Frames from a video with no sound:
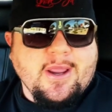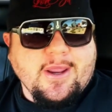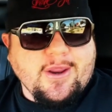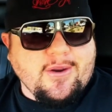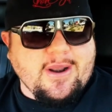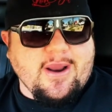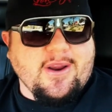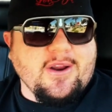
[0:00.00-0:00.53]

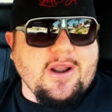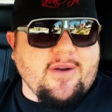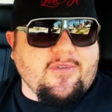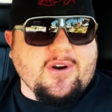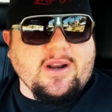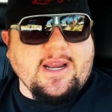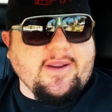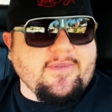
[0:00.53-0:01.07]
you're never
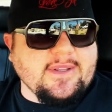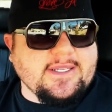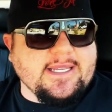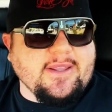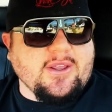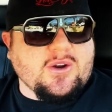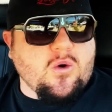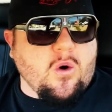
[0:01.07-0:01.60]
going to even
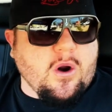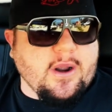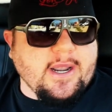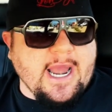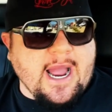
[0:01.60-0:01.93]
see the court.